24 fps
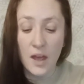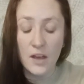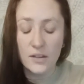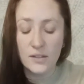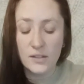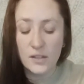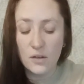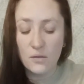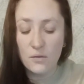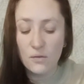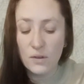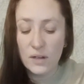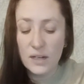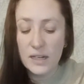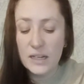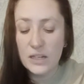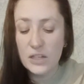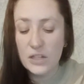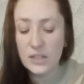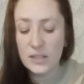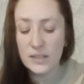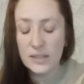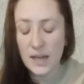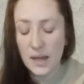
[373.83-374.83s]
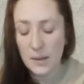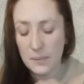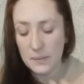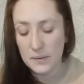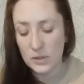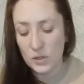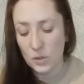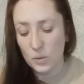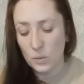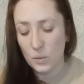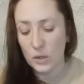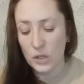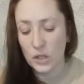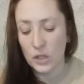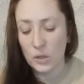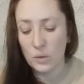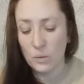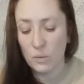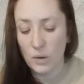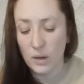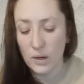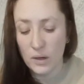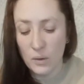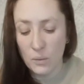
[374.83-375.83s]
so really just tap into what
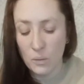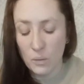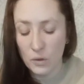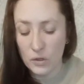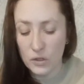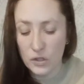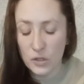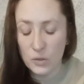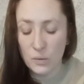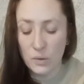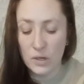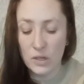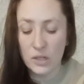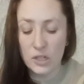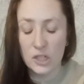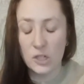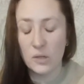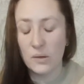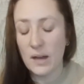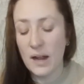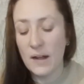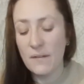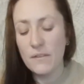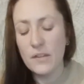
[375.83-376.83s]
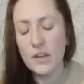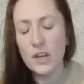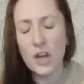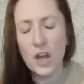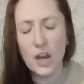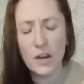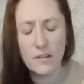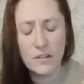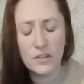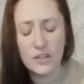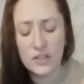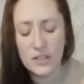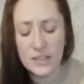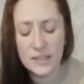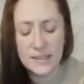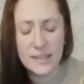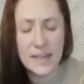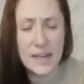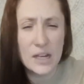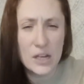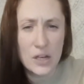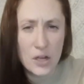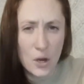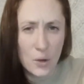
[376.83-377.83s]
you want and what you want to do and have the courage to
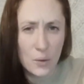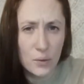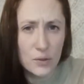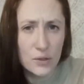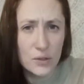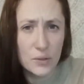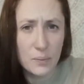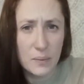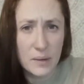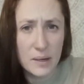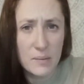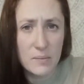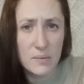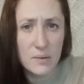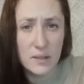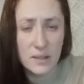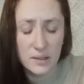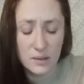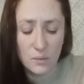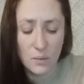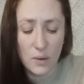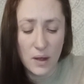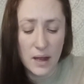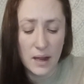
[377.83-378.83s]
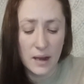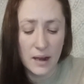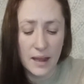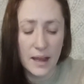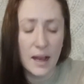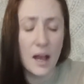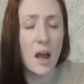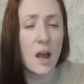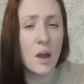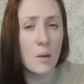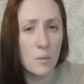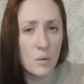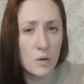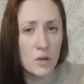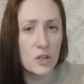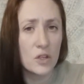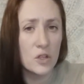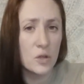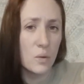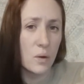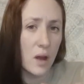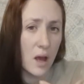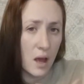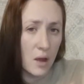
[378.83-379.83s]
say no to people as well like i'm going
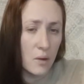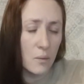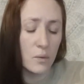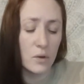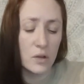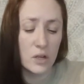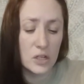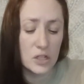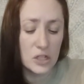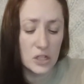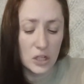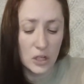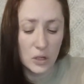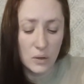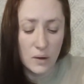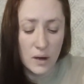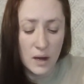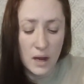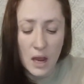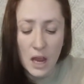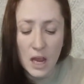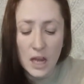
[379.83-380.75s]
to do what i want to do